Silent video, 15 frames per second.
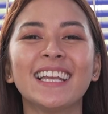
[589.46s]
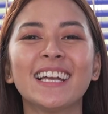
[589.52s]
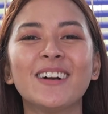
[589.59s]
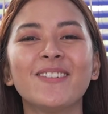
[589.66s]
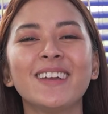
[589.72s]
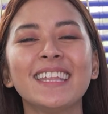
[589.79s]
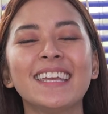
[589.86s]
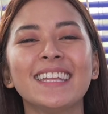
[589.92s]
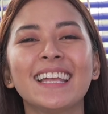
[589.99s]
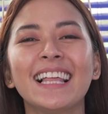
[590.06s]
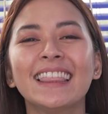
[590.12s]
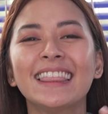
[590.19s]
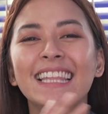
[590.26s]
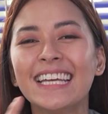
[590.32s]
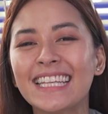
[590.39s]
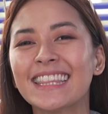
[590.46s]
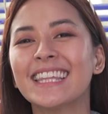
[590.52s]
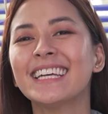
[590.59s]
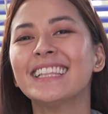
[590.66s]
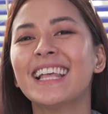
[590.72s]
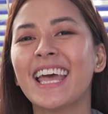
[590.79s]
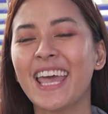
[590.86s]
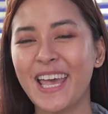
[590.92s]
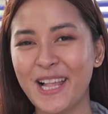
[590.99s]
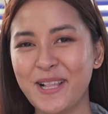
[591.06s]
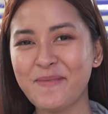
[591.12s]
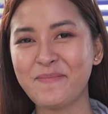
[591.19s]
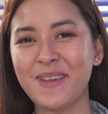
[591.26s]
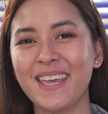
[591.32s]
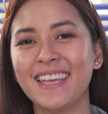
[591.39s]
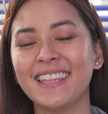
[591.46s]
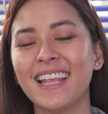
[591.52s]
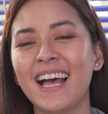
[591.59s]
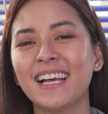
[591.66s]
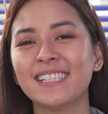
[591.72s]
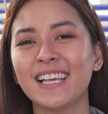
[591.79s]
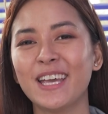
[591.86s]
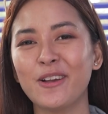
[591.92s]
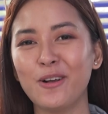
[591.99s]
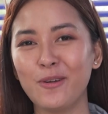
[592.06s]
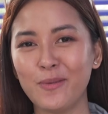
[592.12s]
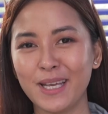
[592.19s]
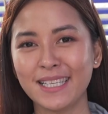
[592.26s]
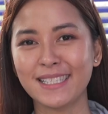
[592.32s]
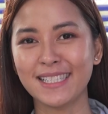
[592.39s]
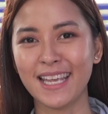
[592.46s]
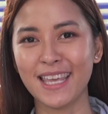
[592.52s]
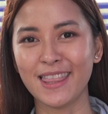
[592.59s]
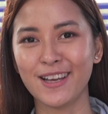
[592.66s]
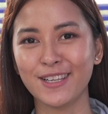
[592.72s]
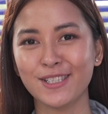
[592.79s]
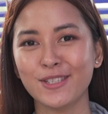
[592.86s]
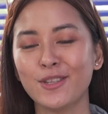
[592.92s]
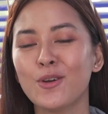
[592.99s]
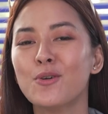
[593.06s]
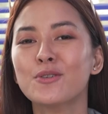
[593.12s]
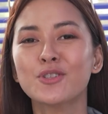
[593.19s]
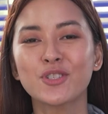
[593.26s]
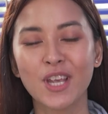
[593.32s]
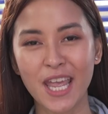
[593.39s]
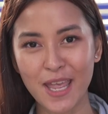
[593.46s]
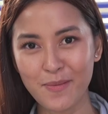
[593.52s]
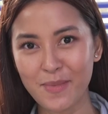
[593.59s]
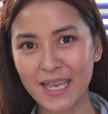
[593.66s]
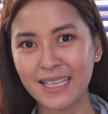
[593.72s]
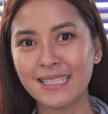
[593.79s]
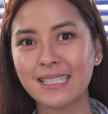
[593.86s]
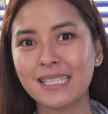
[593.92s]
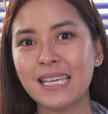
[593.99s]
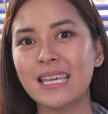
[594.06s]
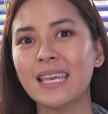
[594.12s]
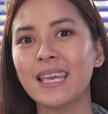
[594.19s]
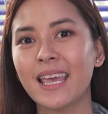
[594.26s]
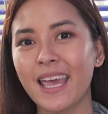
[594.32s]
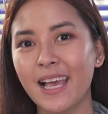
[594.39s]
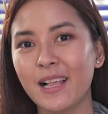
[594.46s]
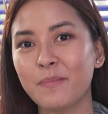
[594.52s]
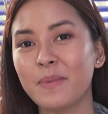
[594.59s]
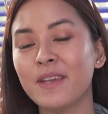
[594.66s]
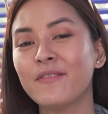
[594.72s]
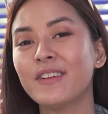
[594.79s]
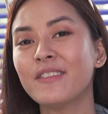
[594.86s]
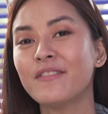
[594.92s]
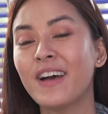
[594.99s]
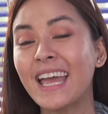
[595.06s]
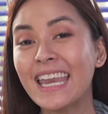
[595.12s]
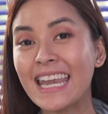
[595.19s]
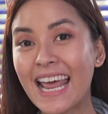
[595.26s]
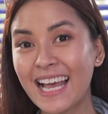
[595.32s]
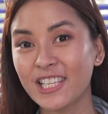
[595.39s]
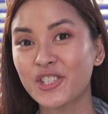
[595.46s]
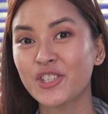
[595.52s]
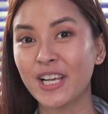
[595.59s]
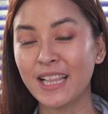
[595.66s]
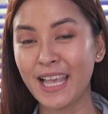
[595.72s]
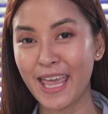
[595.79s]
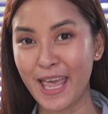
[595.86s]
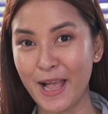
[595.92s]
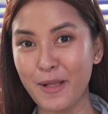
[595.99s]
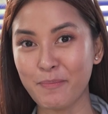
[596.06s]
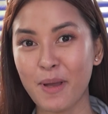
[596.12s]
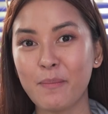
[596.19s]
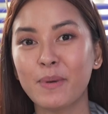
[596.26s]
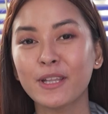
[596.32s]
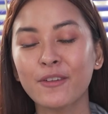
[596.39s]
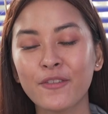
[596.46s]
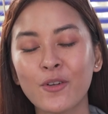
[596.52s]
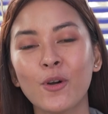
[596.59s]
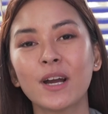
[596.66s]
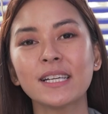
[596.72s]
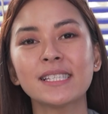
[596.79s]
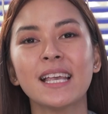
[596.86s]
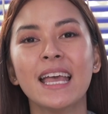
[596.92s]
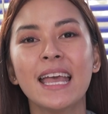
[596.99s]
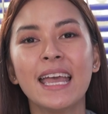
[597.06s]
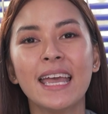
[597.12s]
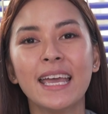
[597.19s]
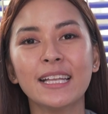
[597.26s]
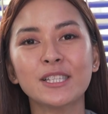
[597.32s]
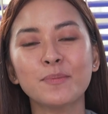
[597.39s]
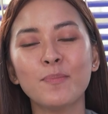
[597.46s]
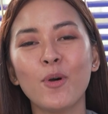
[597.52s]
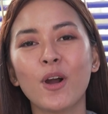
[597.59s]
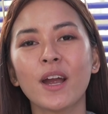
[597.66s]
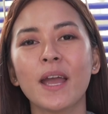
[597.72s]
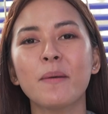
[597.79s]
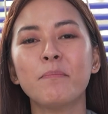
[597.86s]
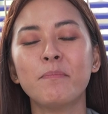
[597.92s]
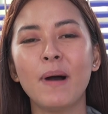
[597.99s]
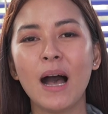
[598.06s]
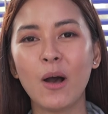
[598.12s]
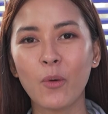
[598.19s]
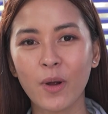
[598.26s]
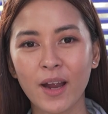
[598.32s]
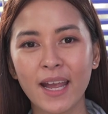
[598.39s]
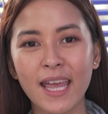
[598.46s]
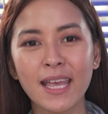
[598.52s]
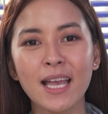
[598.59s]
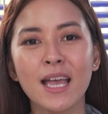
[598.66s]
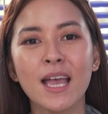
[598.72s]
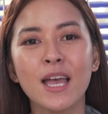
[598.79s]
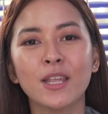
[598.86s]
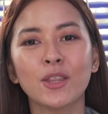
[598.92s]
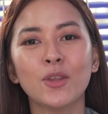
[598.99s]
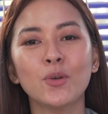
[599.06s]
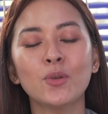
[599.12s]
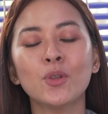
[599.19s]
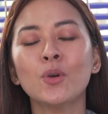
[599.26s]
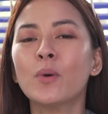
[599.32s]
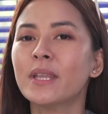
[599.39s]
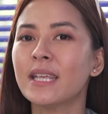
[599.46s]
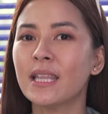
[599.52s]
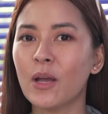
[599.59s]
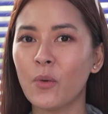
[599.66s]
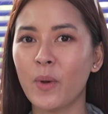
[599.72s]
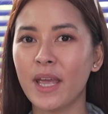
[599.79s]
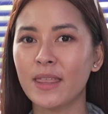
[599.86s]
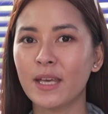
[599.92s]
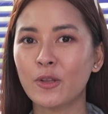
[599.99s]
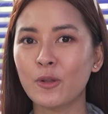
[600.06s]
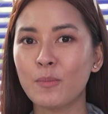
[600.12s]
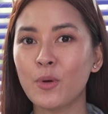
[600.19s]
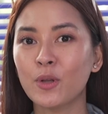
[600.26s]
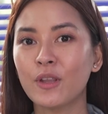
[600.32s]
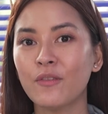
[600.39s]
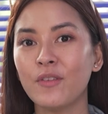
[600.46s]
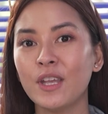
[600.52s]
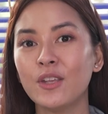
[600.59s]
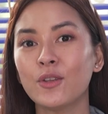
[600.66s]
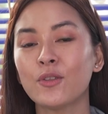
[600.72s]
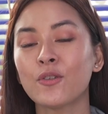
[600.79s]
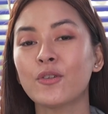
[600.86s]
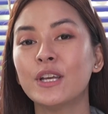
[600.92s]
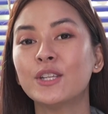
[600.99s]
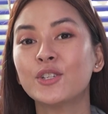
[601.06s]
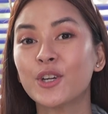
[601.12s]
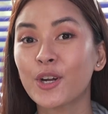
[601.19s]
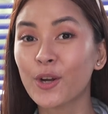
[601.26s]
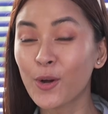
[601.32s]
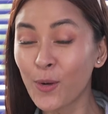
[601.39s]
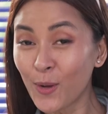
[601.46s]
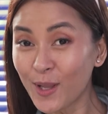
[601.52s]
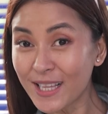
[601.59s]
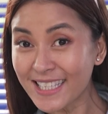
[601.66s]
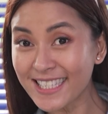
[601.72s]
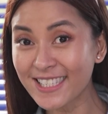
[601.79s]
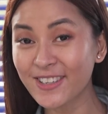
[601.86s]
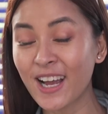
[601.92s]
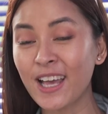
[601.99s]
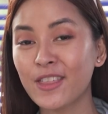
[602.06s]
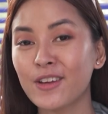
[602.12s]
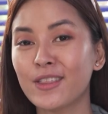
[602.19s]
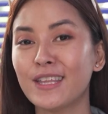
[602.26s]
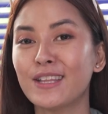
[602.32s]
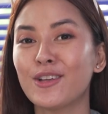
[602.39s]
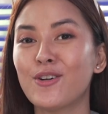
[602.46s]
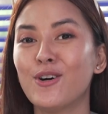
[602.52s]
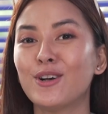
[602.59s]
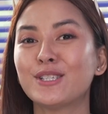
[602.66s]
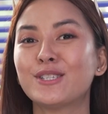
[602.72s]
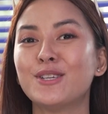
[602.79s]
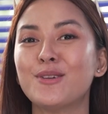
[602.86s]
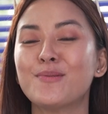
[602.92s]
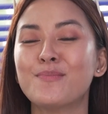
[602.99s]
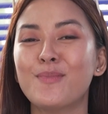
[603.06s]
talaga we need a little help, and as I always say, there's no shame in seeking help, even financial help. But of course, it's more empowering to do it in a way that will motivate you to reach your goals rather than cause you